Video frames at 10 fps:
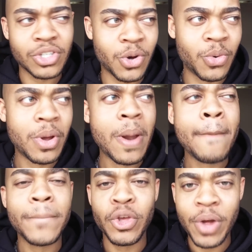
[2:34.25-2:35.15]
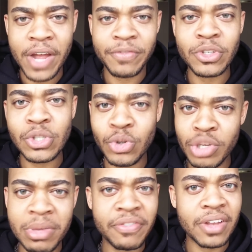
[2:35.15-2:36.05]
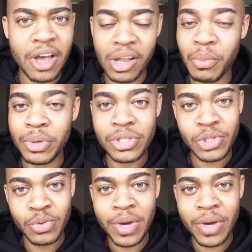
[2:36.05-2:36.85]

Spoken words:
So, you know, after two, you may feel like all I want is two.